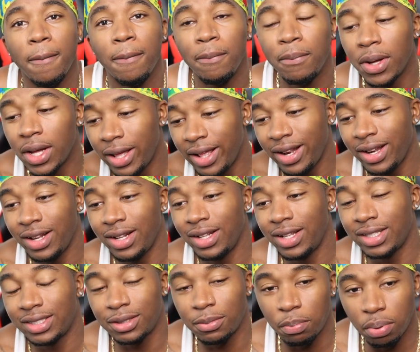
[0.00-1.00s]
But
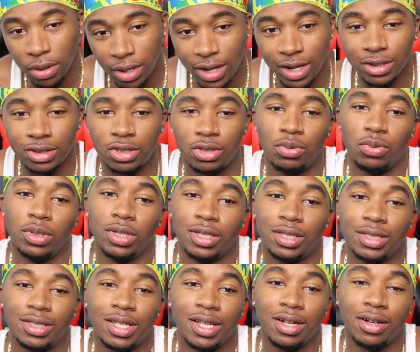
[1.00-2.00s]
there's a plot
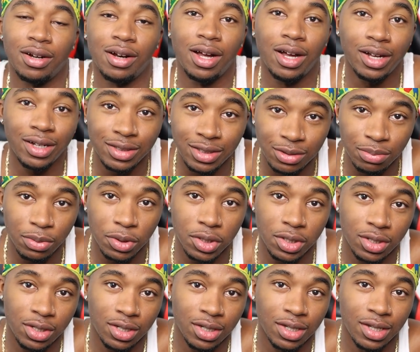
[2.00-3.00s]
twist. Her
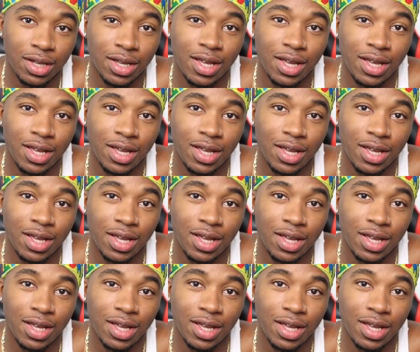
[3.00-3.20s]
husband